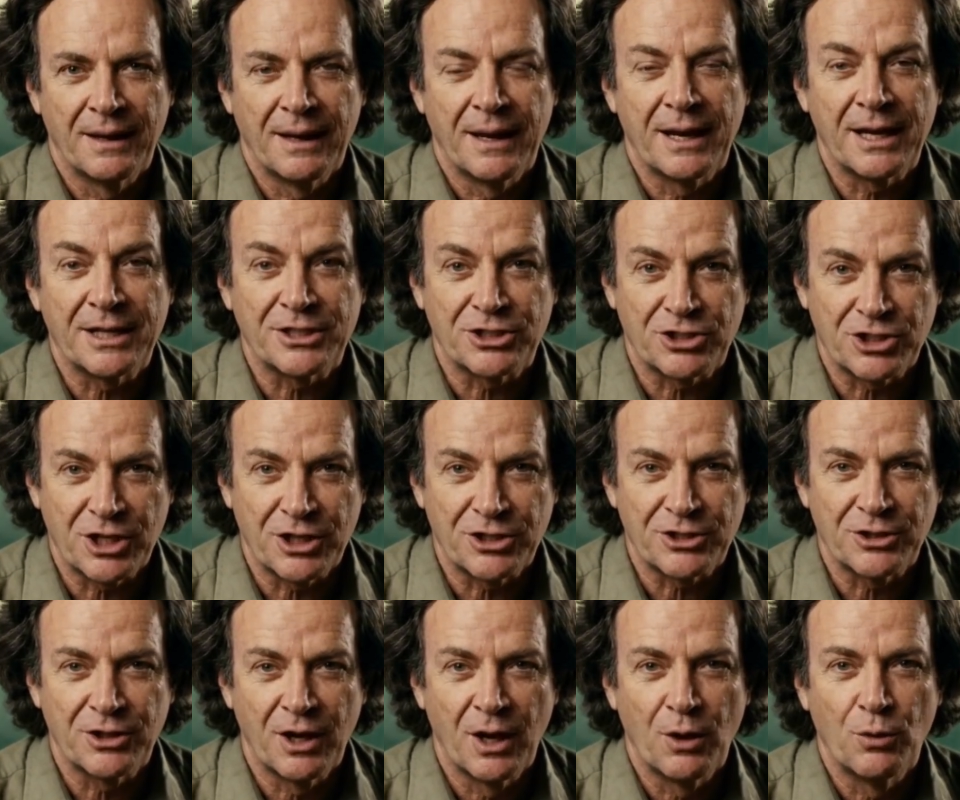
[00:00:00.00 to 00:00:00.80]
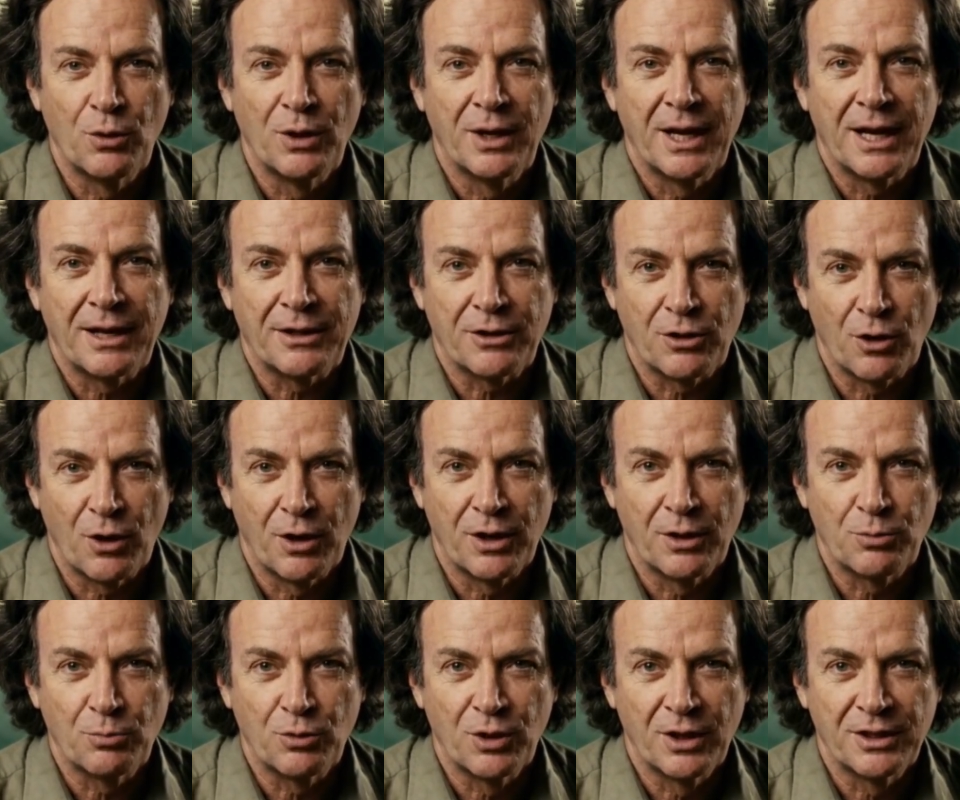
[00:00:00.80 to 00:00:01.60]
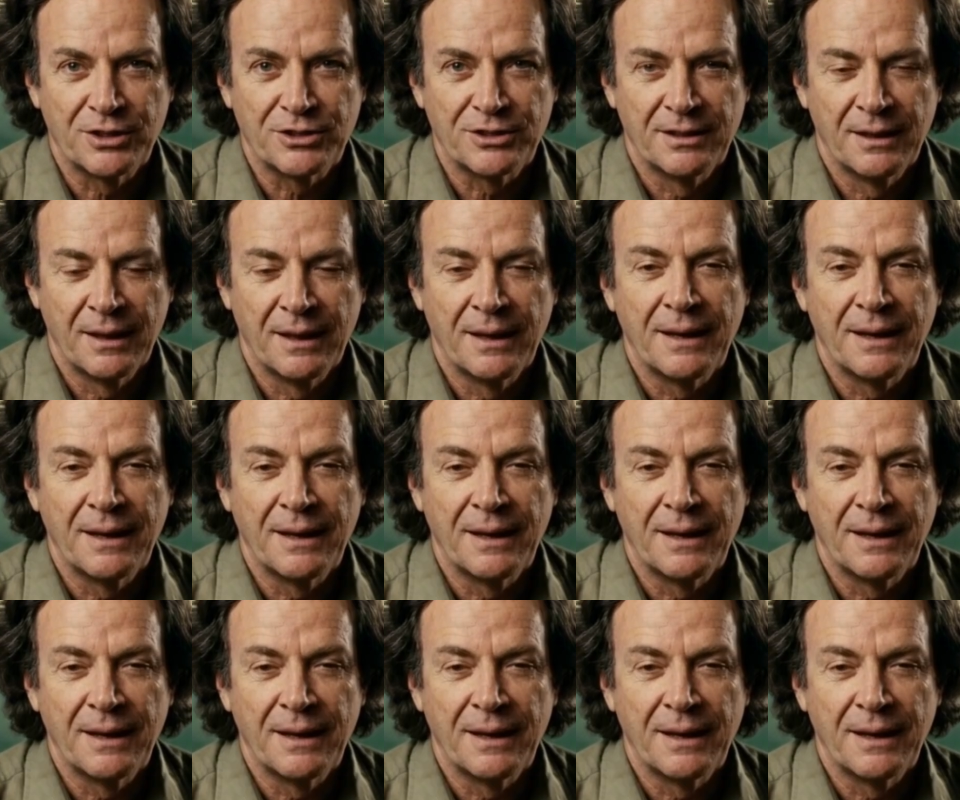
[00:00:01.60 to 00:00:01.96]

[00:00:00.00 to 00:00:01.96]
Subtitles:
It's just not what I thought it was.